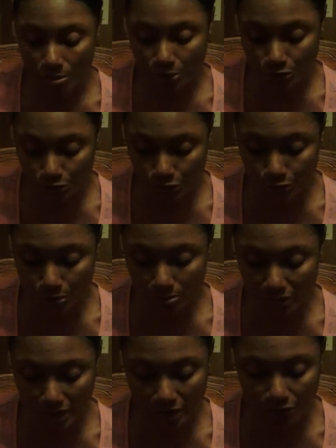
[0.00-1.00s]
Presume
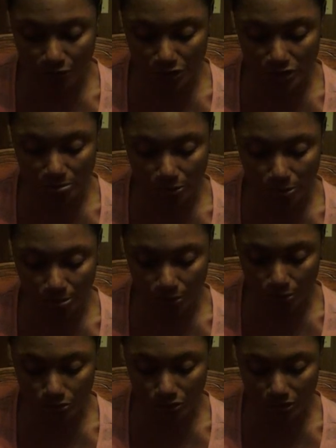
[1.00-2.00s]
that a reasonable
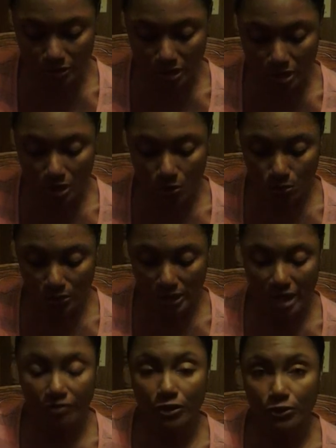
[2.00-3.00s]
person would
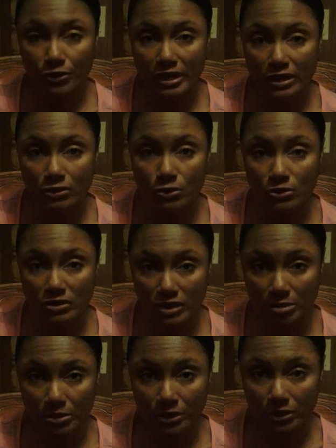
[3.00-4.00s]
have agreed to
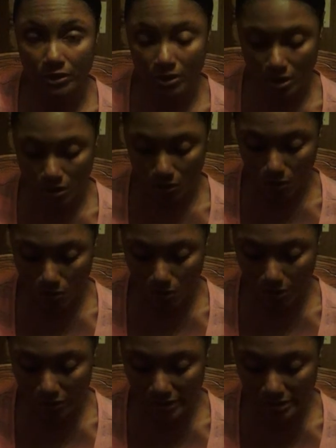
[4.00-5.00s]
similar or the